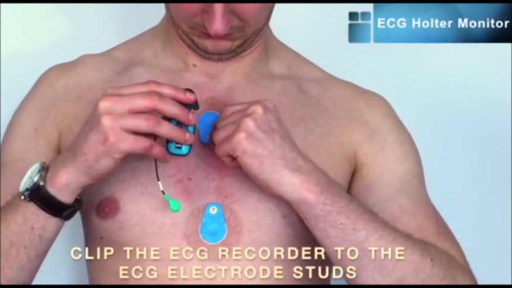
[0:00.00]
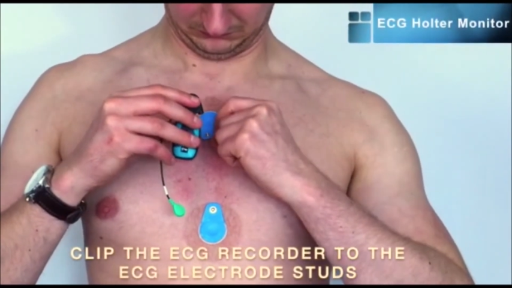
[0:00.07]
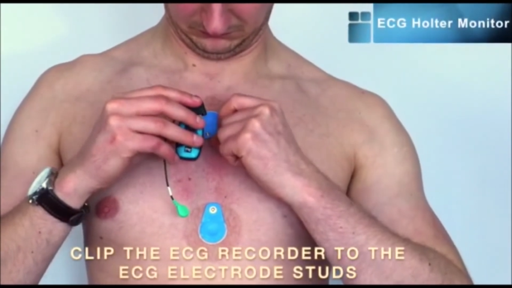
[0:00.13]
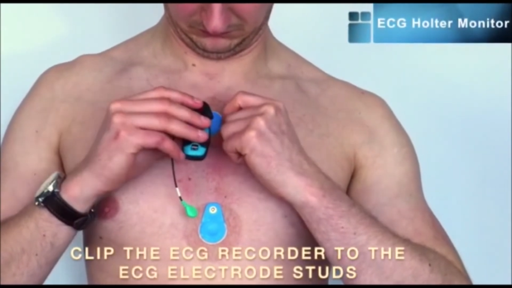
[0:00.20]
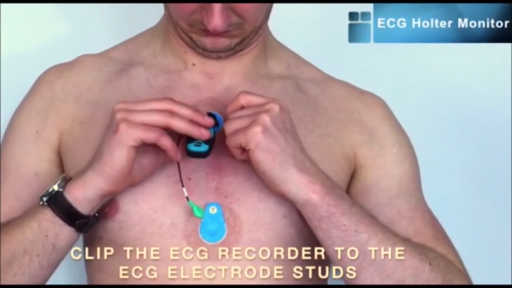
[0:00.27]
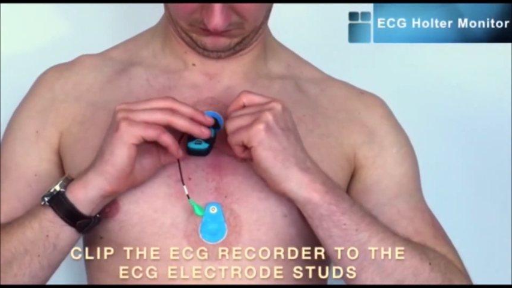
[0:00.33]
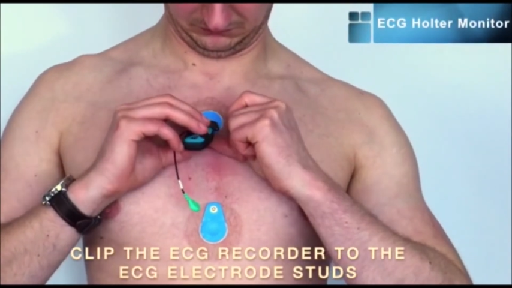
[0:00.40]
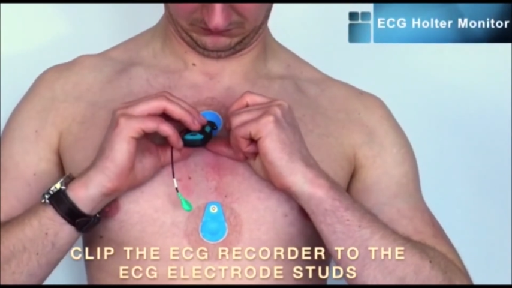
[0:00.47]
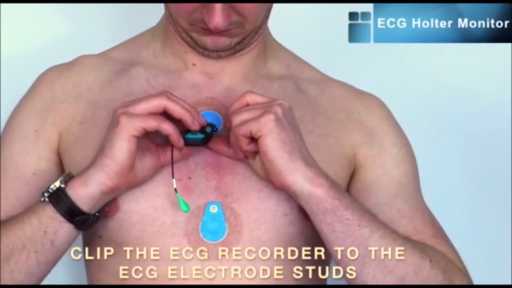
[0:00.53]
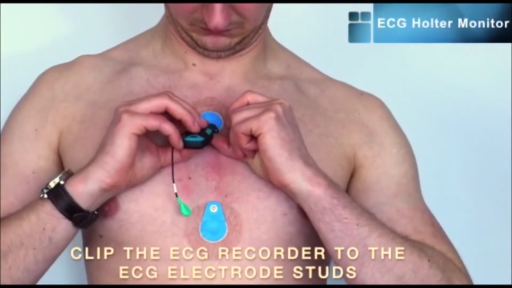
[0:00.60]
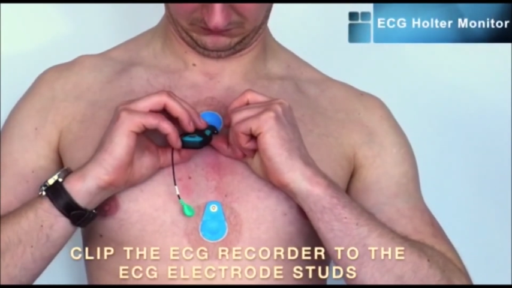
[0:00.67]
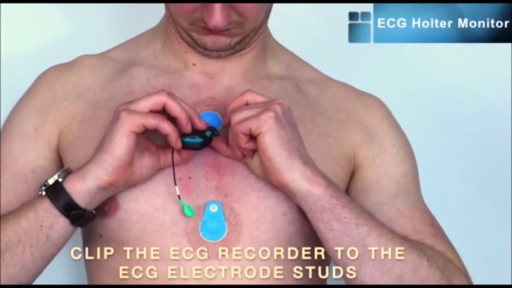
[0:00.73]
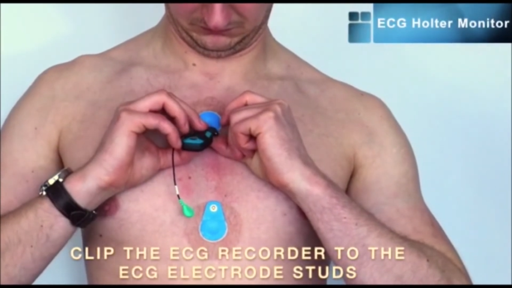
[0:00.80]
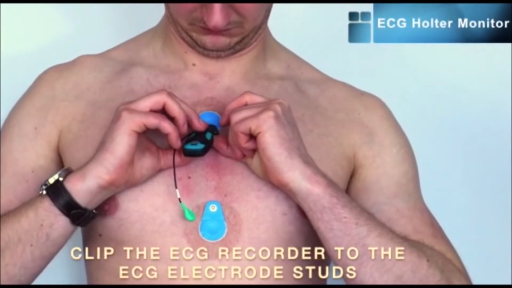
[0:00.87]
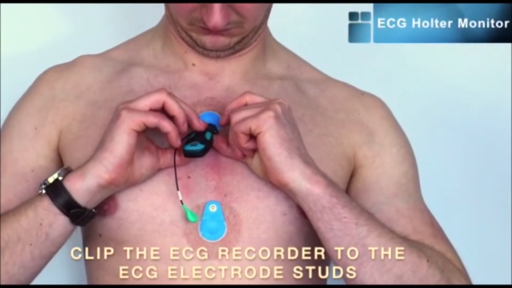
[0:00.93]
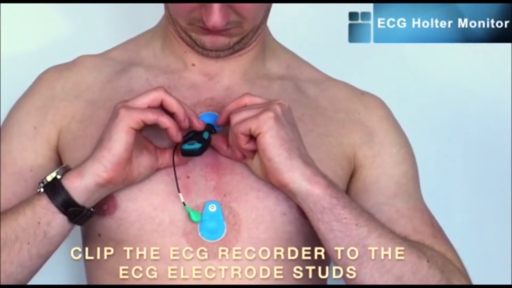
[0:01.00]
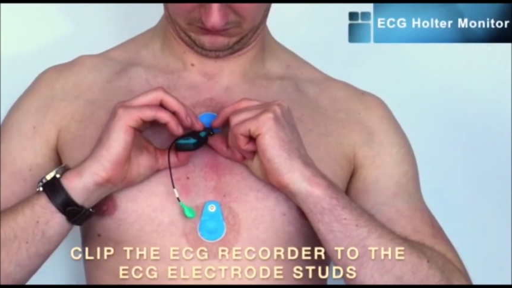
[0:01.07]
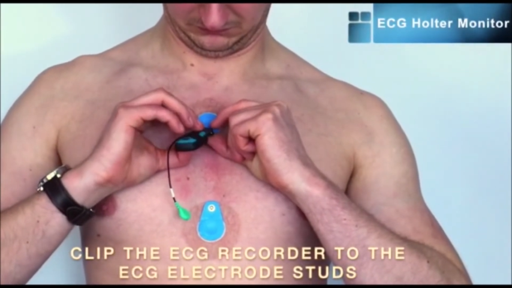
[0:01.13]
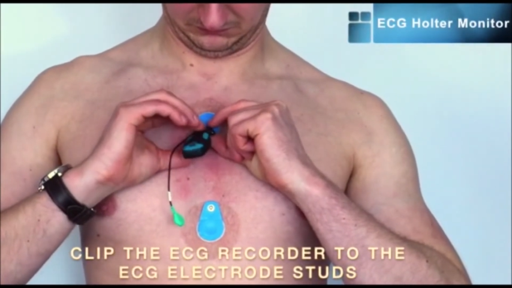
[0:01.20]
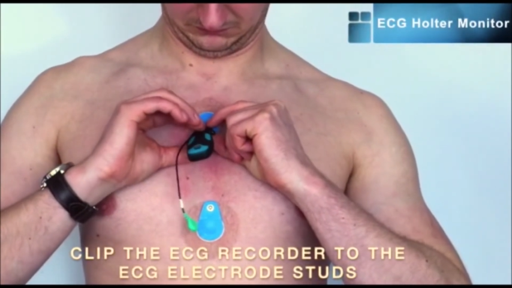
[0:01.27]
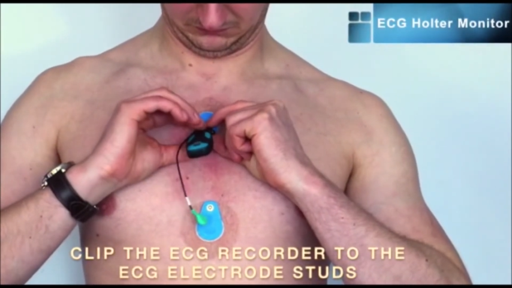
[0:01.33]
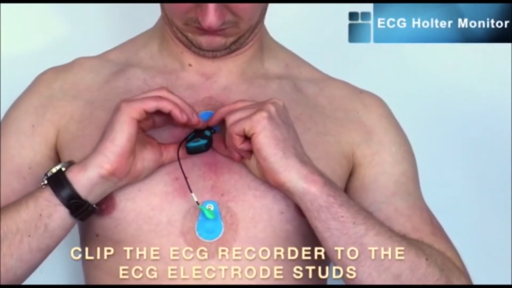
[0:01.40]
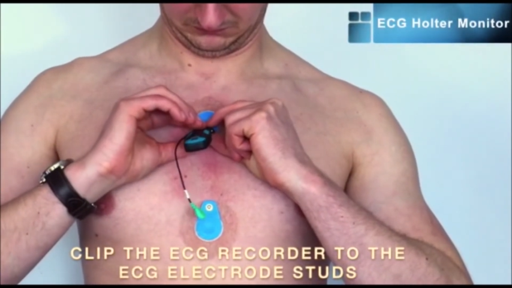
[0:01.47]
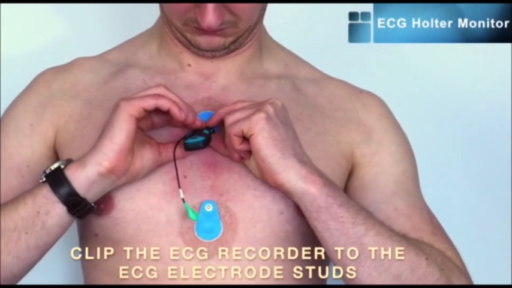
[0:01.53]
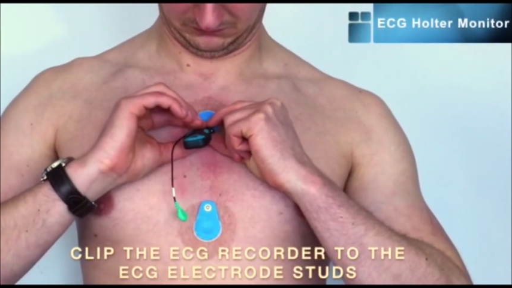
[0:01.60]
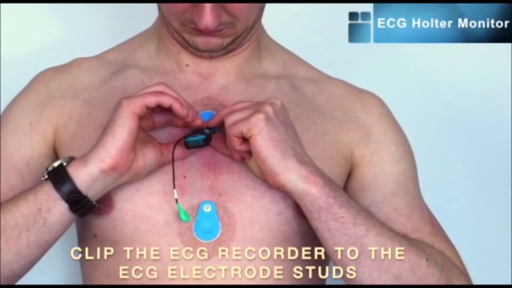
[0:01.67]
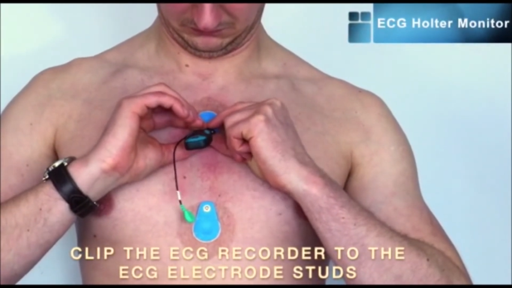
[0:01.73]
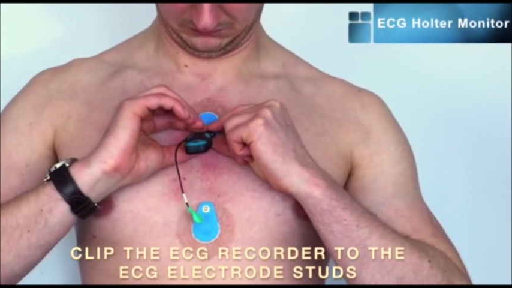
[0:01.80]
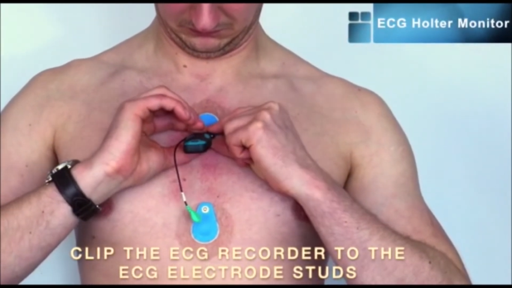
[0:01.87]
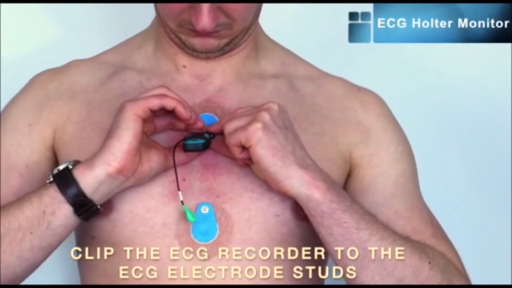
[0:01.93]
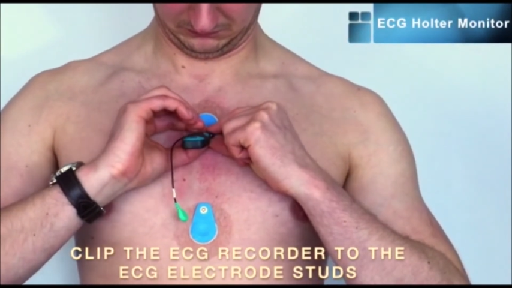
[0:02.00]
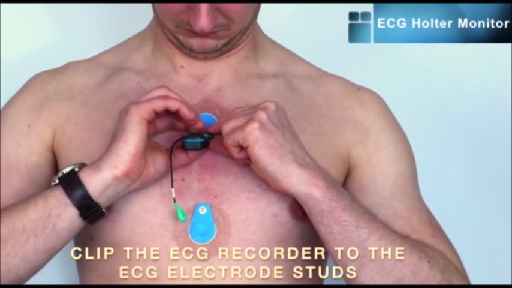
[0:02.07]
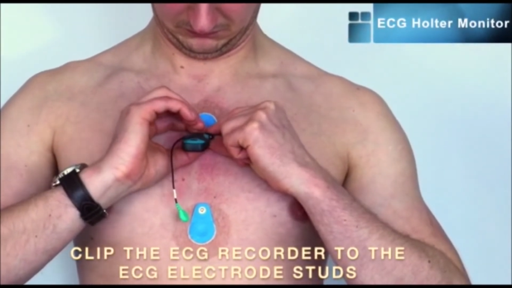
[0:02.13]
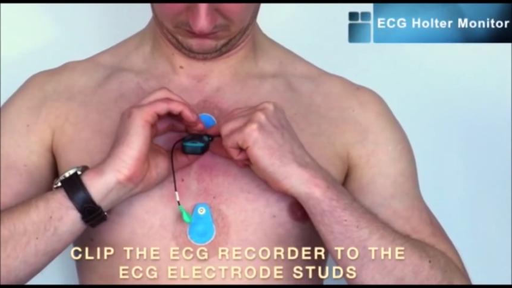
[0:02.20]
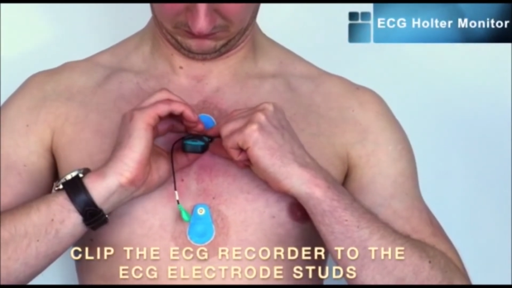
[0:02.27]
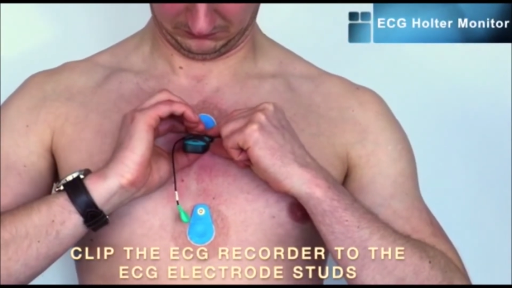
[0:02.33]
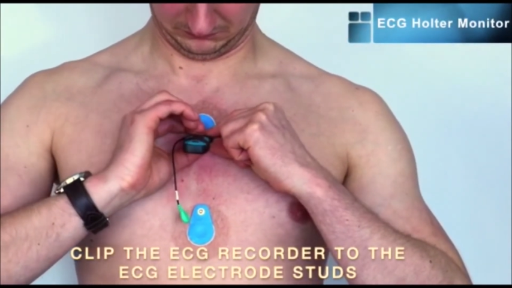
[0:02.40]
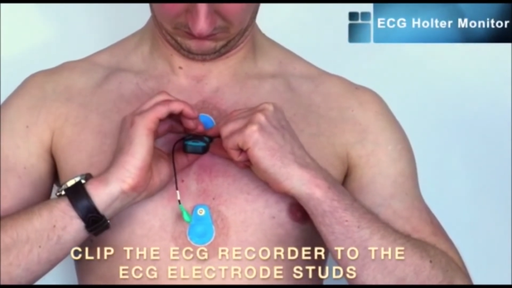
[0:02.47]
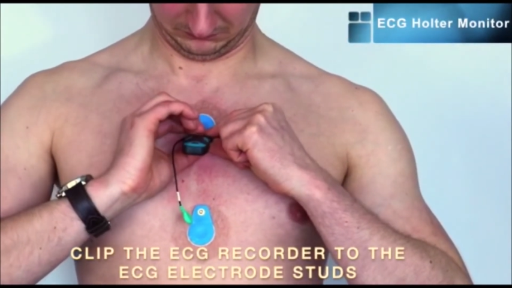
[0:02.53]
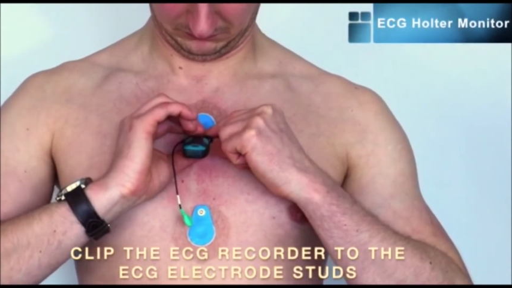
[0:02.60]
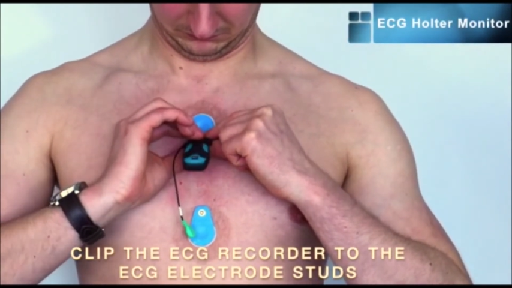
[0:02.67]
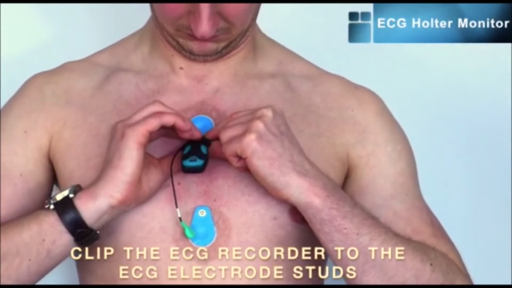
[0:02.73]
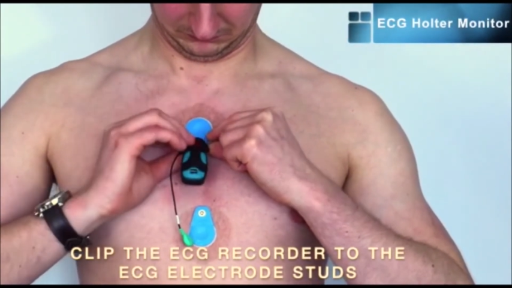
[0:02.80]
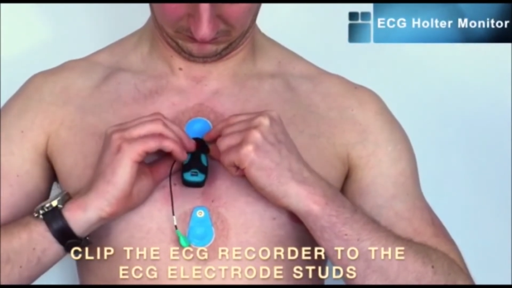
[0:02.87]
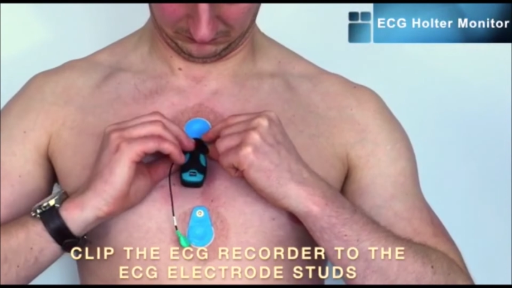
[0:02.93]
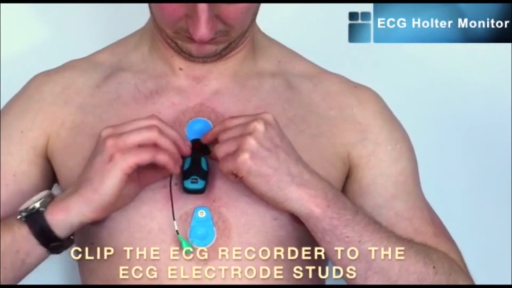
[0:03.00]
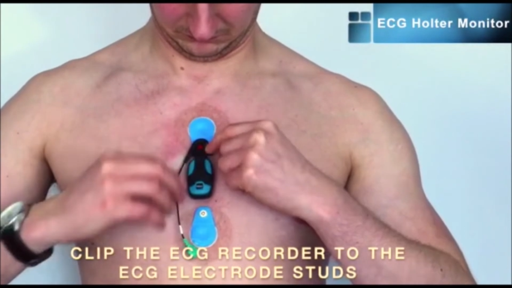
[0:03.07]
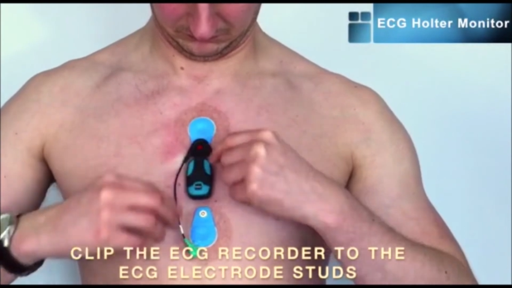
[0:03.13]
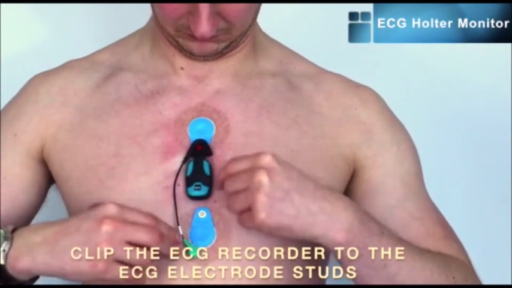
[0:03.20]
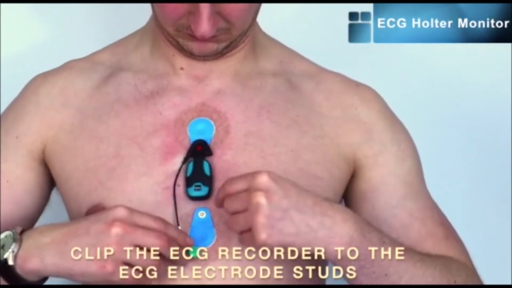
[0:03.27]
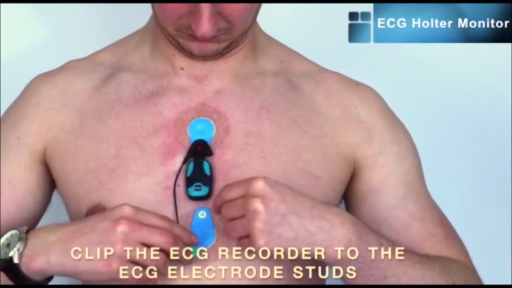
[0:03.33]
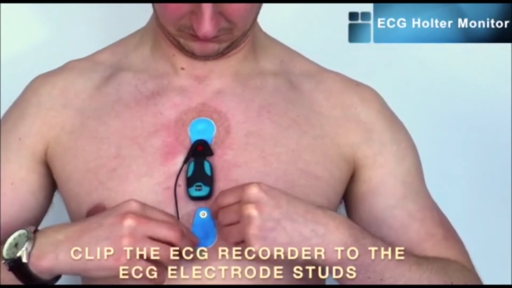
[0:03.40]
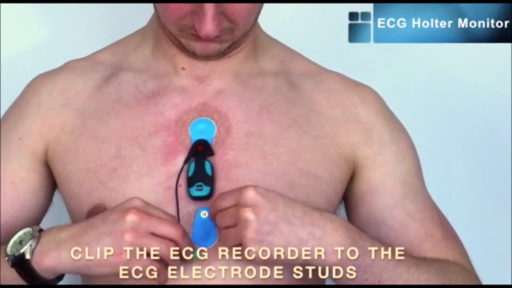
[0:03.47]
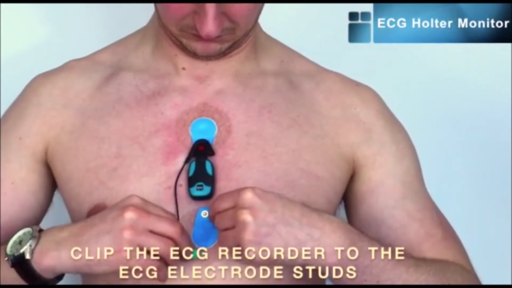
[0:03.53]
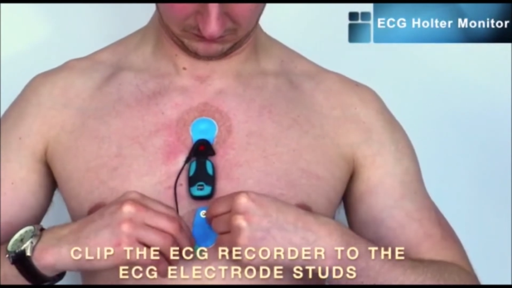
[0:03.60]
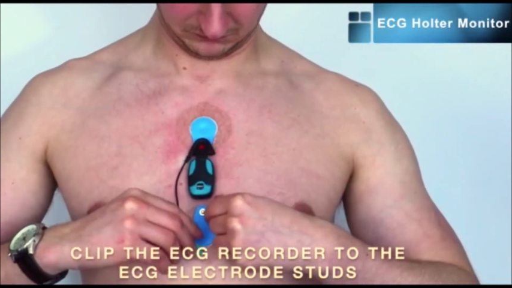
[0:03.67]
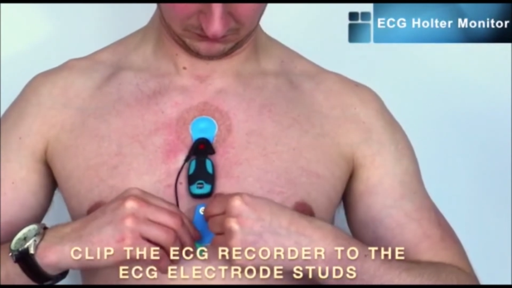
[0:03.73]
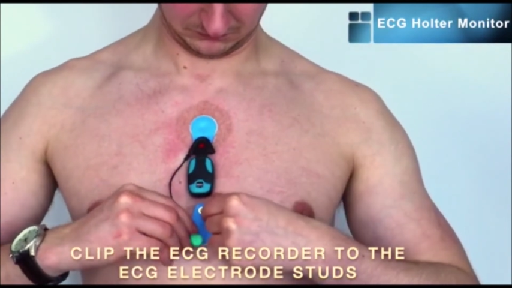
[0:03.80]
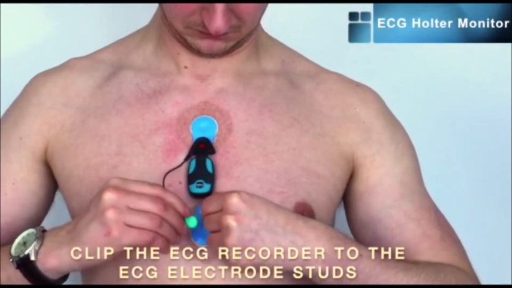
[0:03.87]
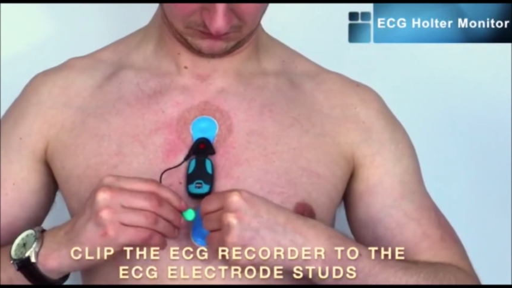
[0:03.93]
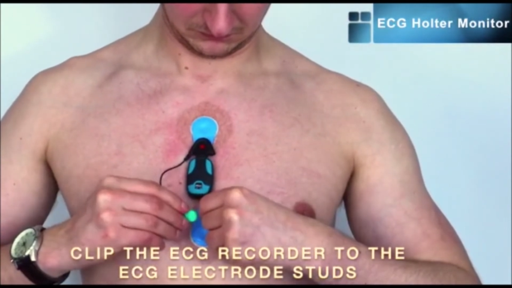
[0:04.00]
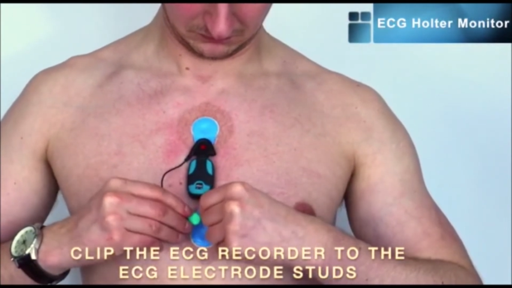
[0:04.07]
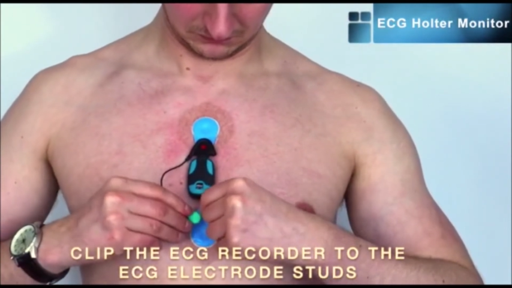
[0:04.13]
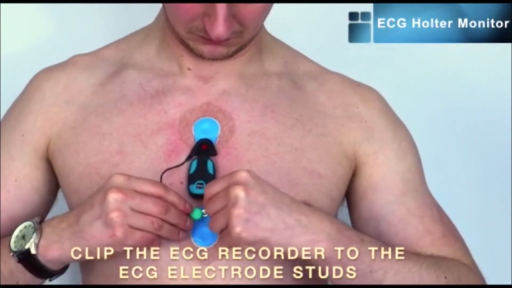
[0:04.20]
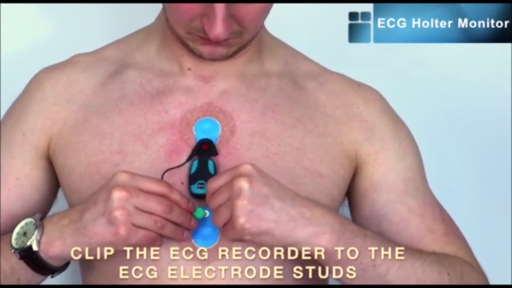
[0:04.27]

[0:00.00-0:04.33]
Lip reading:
(no speaker visible)